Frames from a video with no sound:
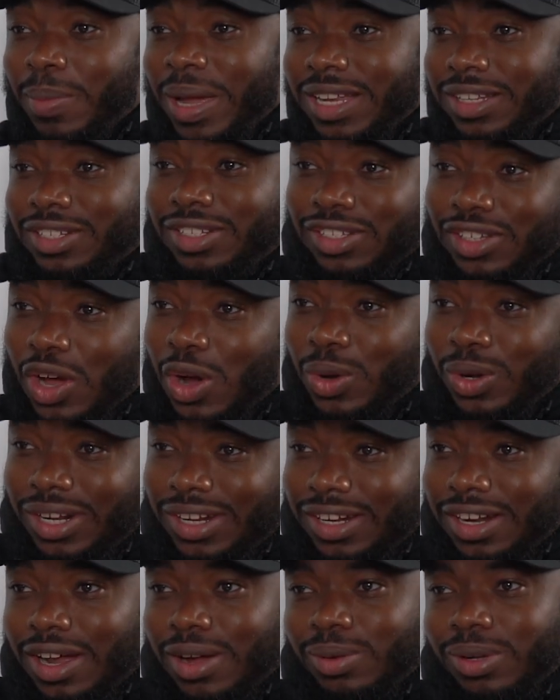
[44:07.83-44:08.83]
bases loaded,
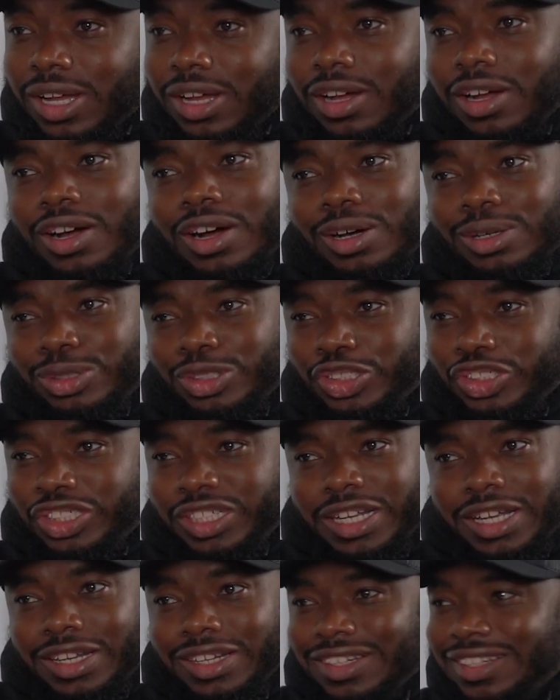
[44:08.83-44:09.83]
and I was like, oh shit.